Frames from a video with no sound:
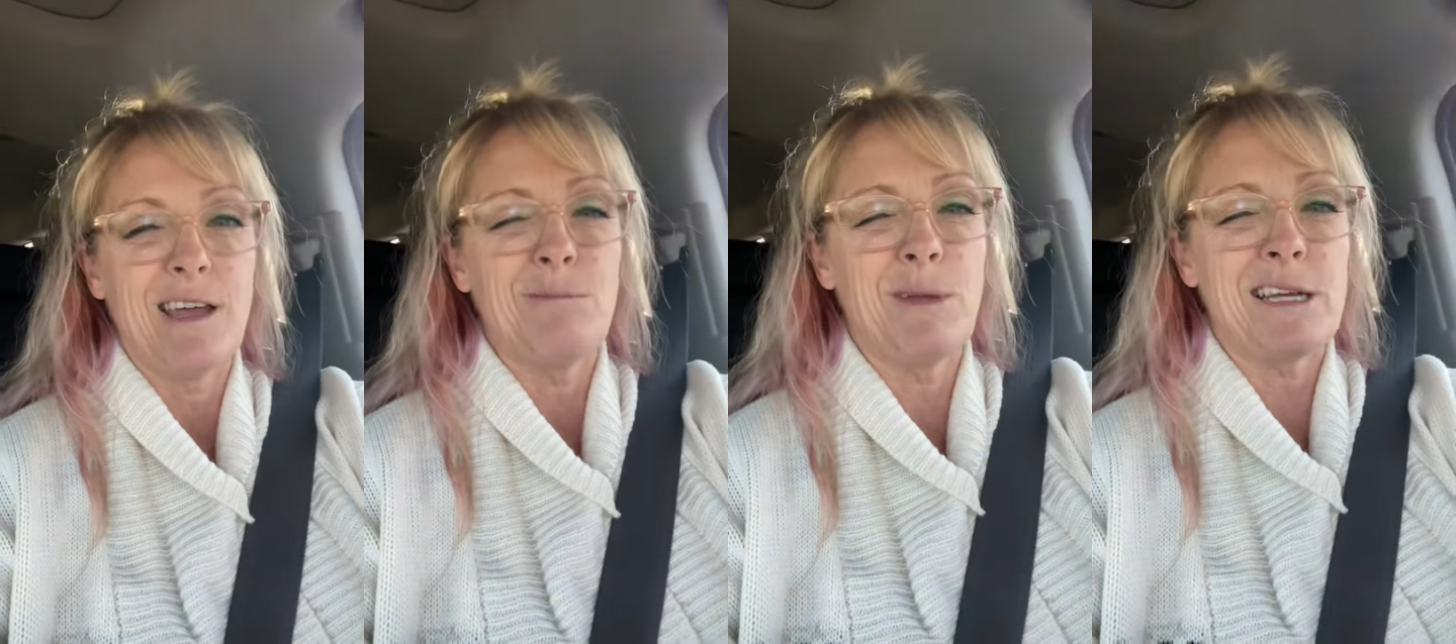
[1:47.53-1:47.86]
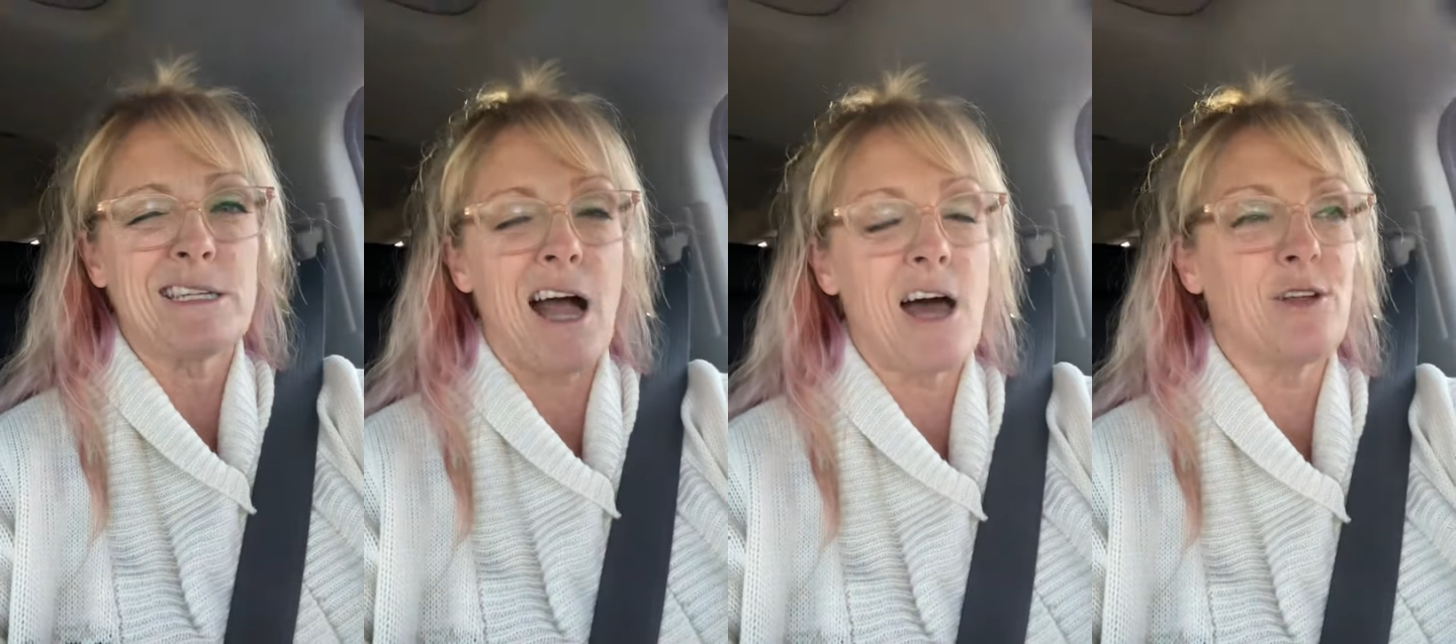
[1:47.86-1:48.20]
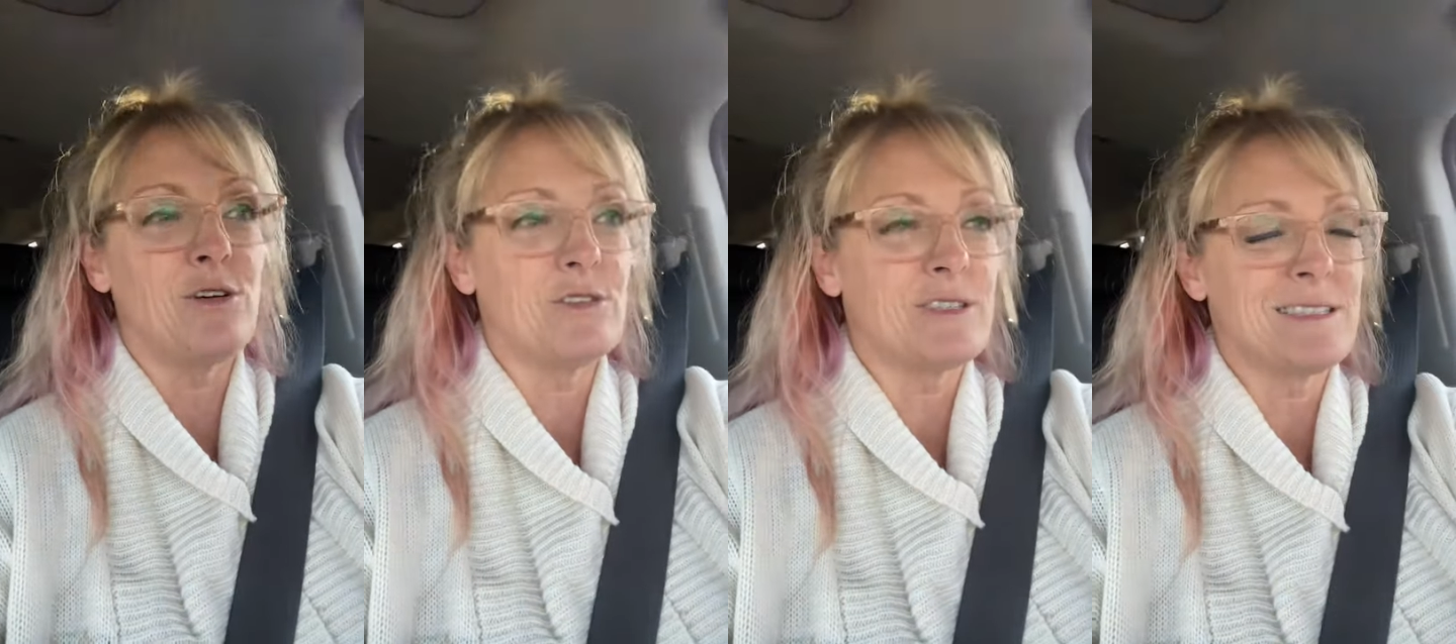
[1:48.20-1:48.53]

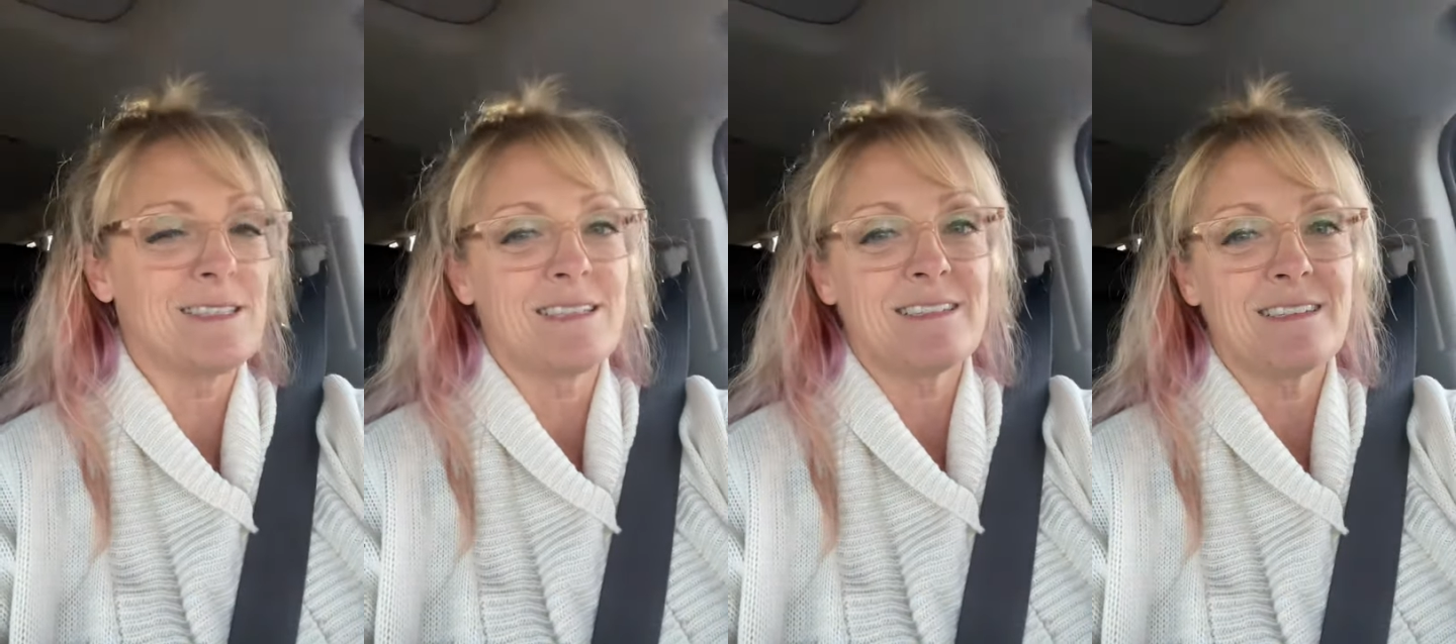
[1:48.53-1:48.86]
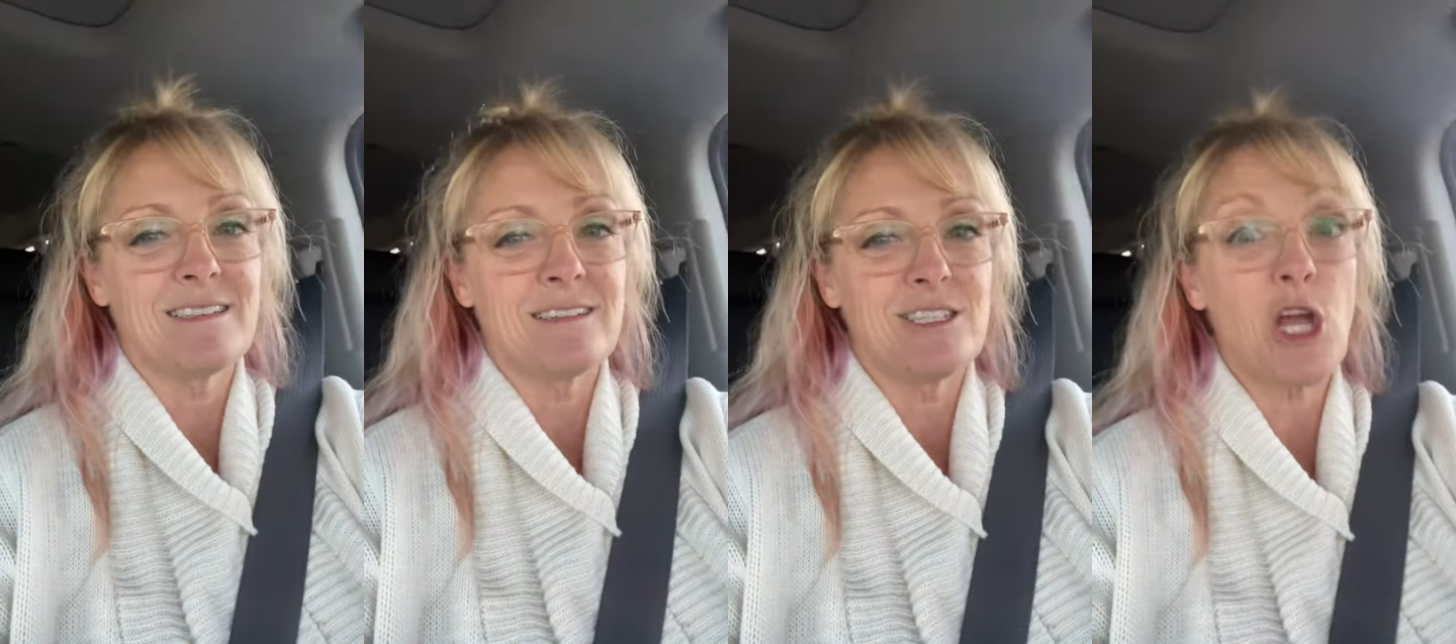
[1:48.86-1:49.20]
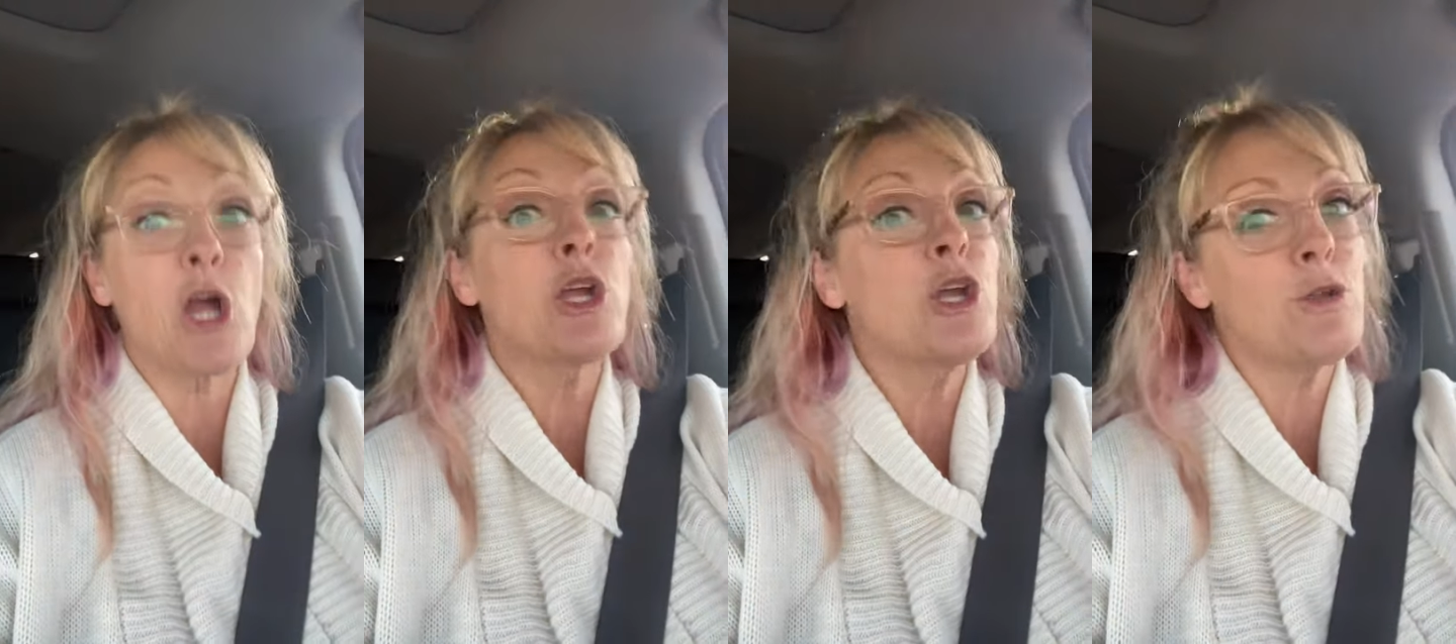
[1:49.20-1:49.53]
McDonald's
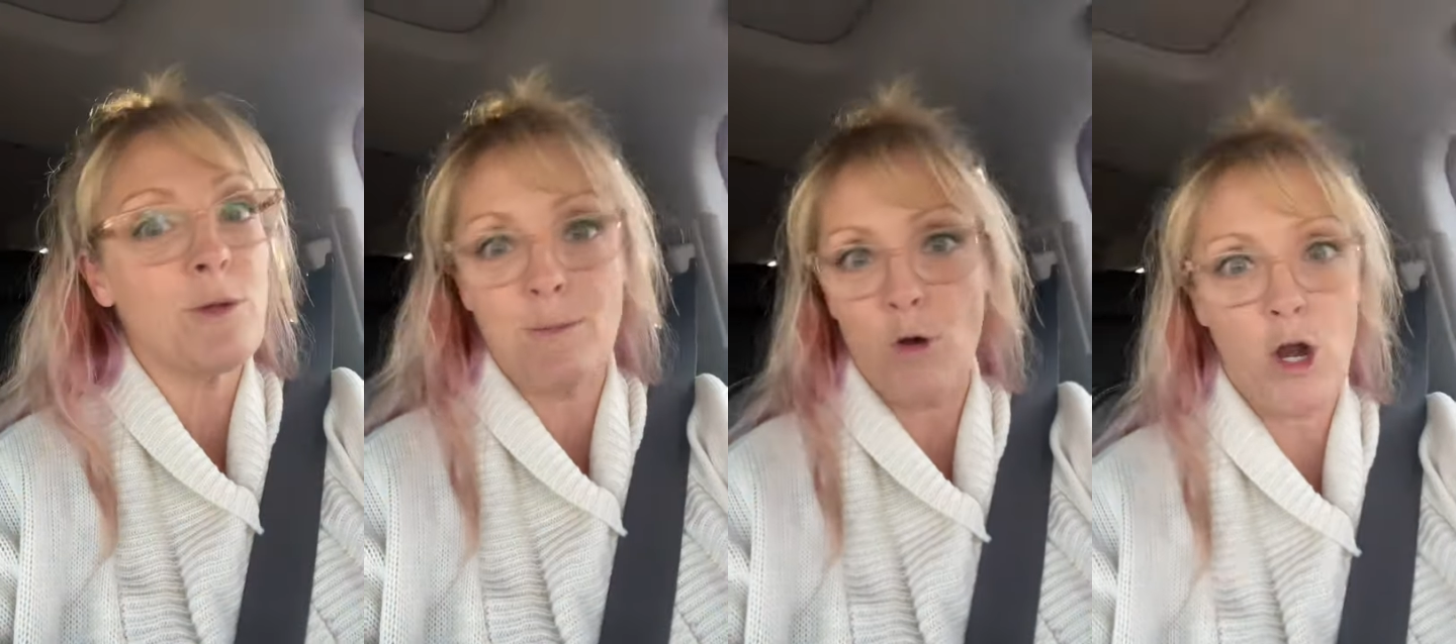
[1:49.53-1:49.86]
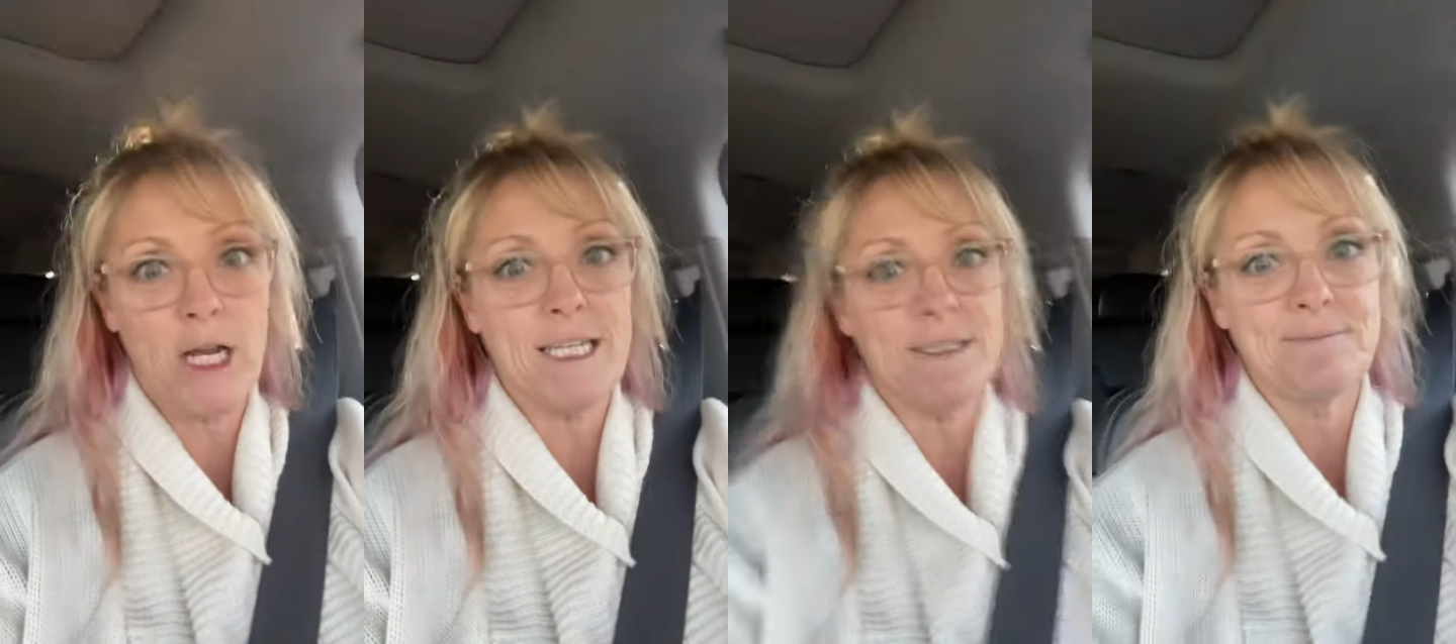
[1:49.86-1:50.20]
charcuterie board.